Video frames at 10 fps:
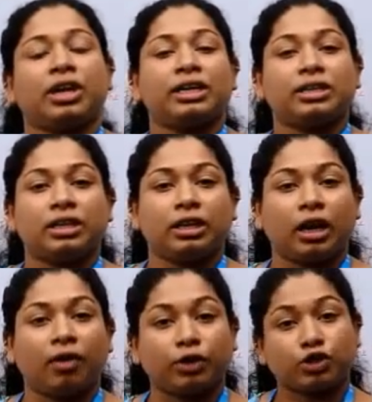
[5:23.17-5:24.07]

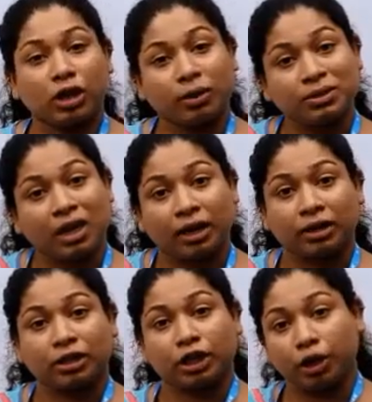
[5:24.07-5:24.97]
criteria which comes
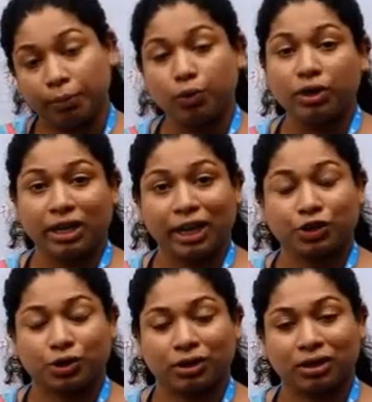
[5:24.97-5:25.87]
under the
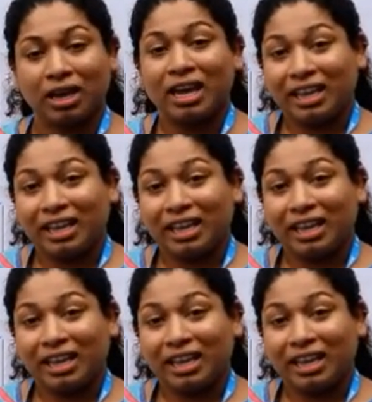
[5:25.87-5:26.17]
communication